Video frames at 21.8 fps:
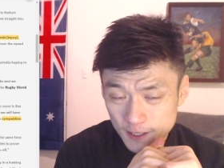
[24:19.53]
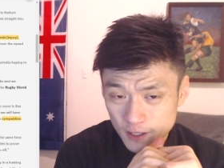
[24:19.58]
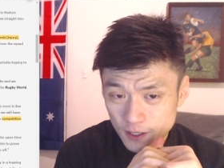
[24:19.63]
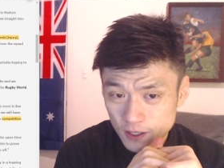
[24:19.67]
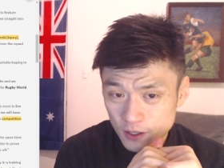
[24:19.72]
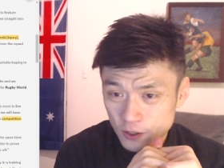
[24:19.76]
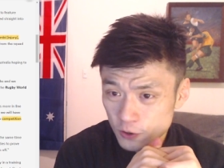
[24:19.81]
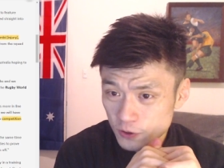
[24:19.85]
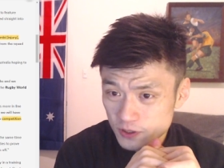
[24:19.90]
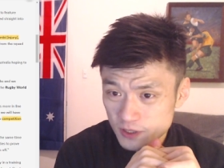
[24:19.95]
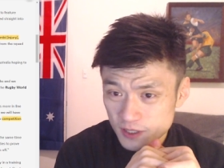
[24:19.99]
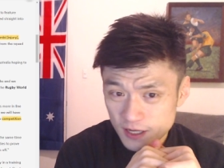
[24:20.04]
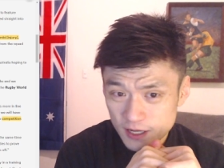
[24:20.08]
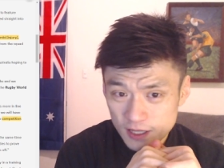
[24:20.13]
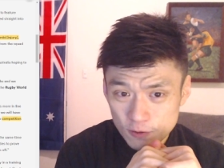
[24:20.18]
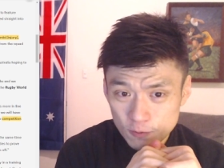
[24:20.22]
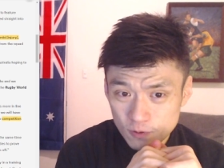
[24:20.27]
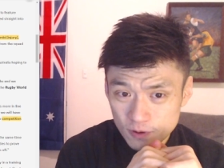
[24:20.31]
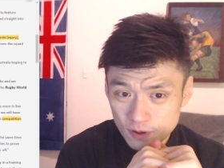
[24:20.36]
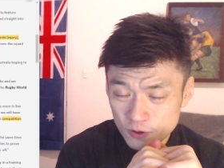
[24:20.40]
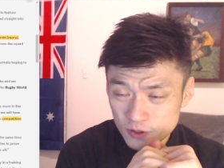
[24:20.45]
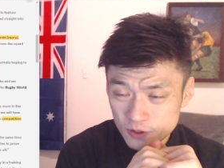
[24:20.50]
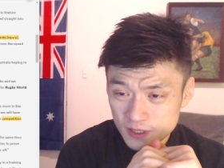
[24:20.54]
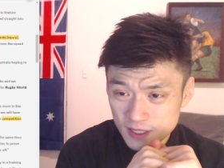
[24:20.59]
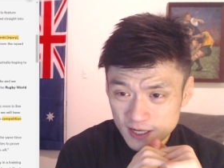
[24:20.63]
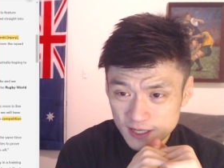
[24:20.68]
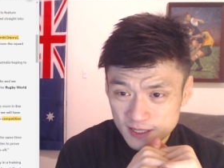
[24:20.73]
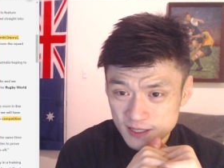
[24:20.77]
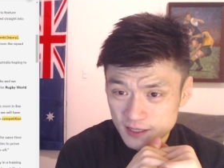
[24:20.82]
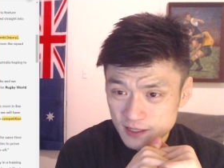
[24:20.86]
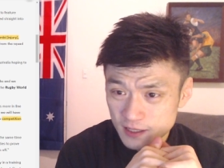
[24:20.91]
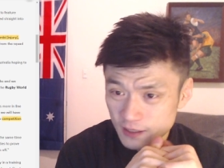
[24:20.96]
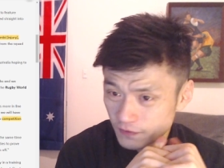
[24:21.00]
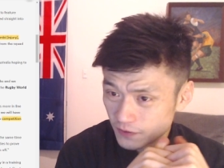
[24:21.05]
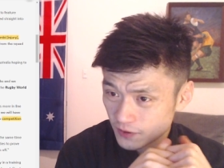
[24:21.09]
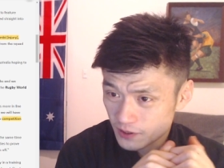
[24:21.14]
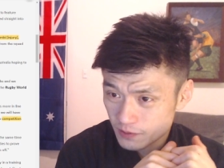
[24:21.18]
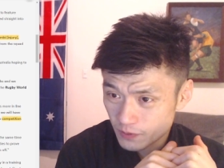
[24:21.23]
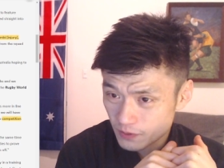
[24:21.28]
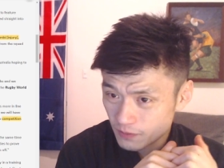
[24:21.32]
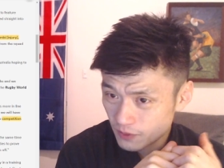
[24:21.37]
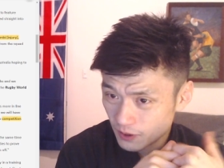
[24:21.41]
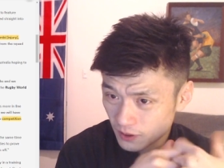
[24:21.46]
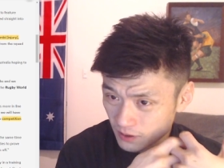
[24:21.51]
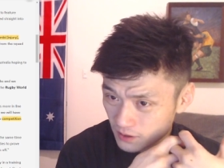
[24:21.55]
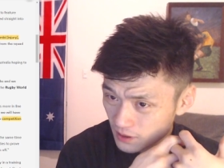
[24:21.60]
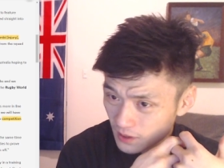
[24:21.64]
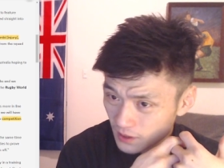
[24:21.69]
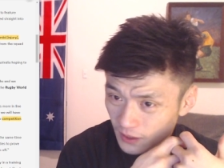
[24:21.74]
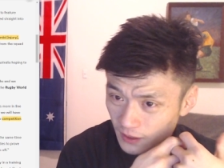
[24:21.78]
who's another center for the Springboks.